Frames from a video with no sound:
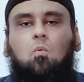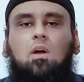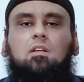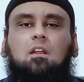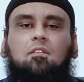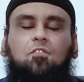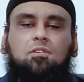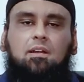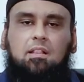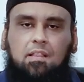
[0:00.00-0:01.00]
What
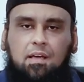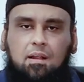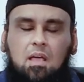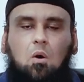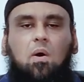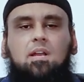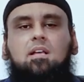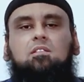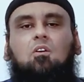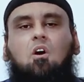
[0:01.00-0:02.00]
confusion in there? What
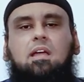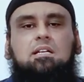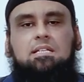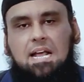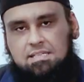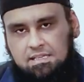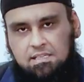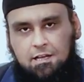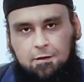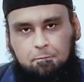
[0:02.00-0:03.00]
is the rocket science is
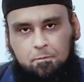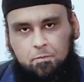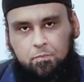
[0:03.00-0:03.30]
there?